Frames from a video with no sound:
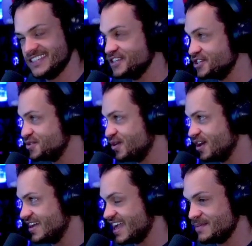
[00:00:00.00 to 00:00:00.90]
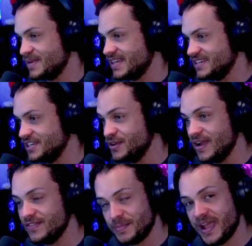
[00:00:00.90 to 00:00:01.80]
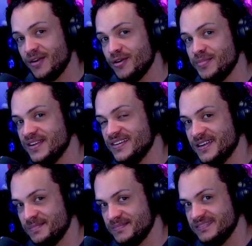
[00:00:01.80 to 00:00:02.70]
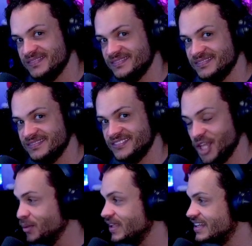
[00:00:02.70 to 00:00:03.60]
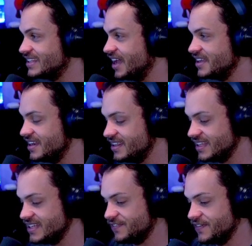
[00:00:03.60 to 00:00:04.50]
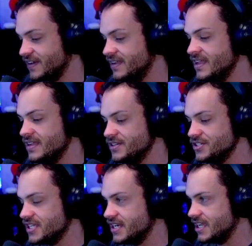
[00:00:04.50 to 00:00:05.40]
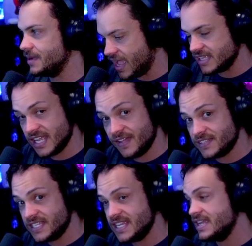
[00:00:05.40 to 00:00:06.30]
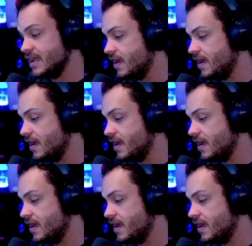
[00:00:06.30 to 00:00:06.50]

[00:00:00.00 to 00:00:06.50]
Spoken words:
because you are an admin. You have the power, Beard Hub. Don't let it tell you anything different. You're just going to type SFC/scan